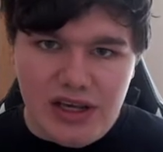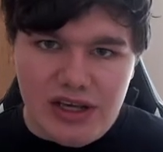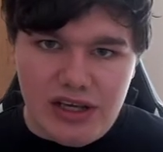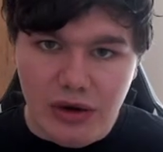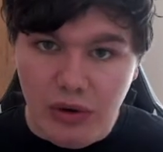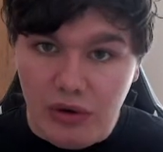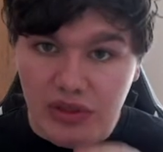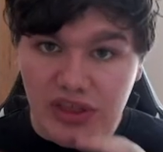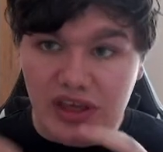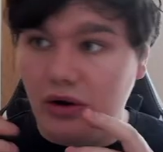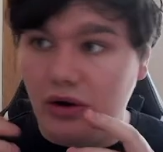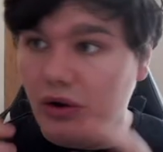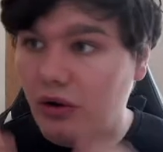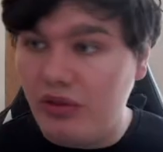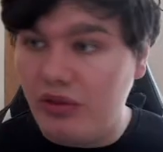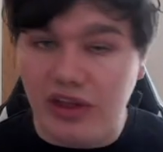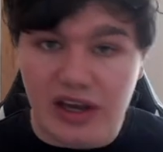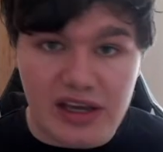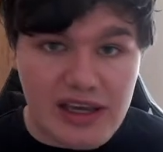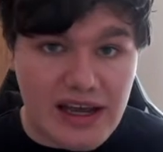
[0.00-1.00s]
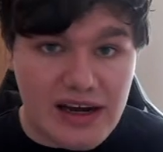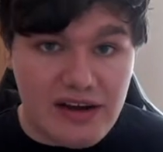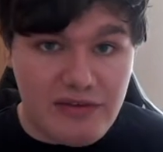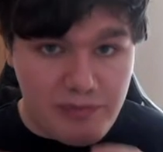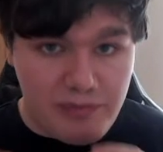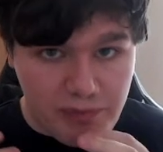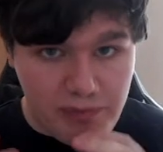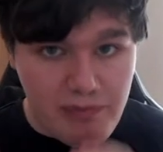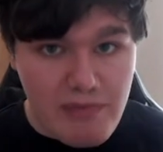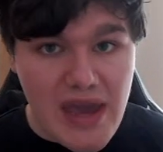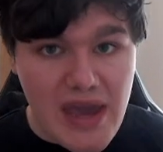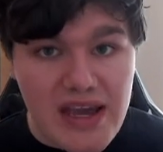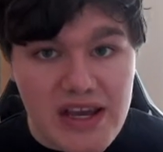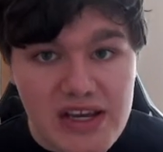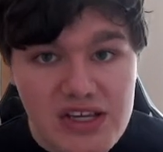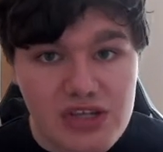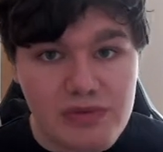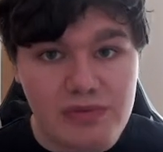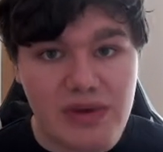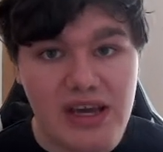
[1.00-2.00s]
the other kind of
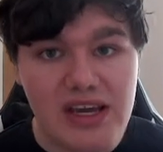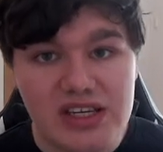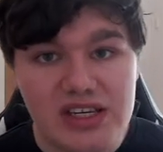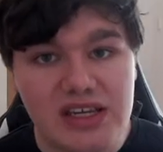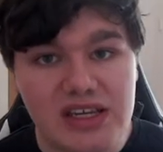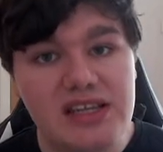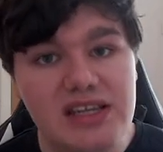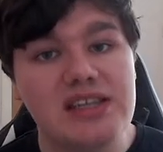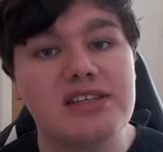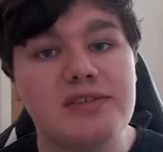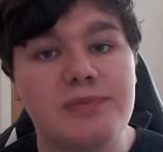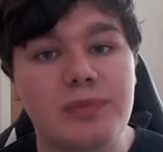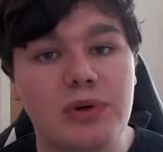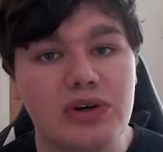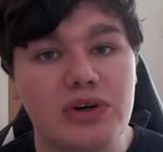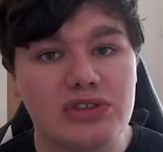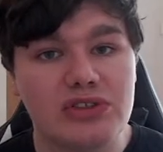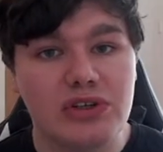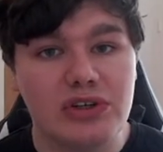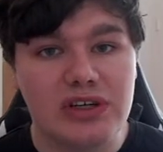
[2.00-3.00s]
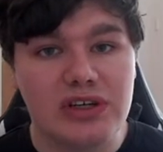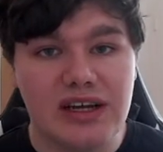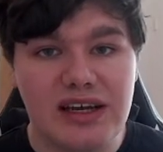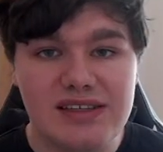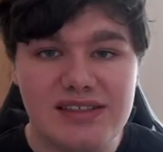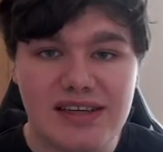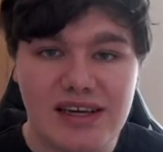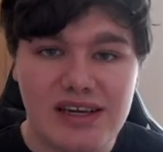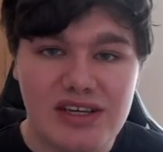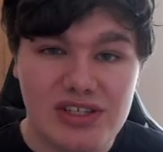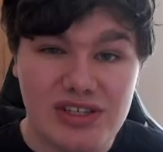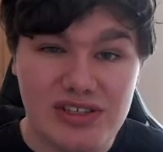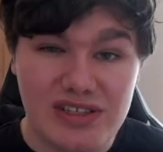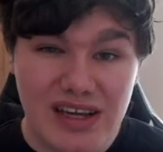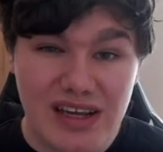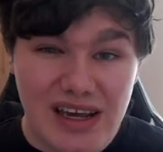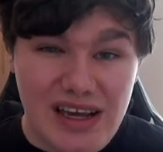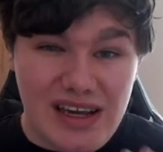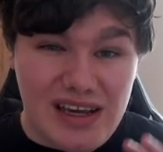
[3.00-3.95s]
major esports organizations.